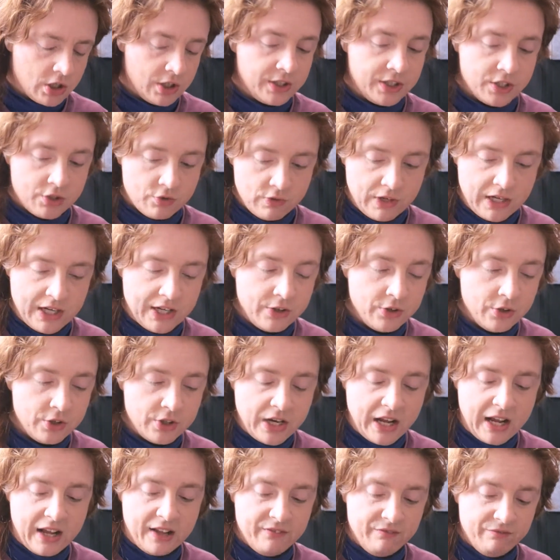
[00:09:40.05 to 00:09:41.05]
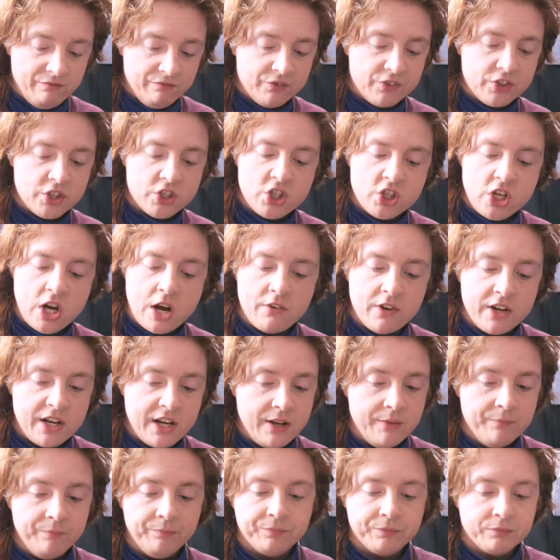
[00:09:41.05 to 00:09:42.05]
chocolate, that's really good. And the
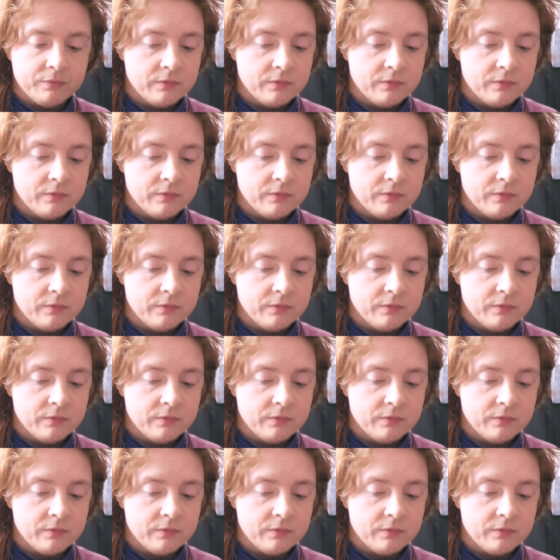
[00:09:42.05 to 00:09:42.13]
cherry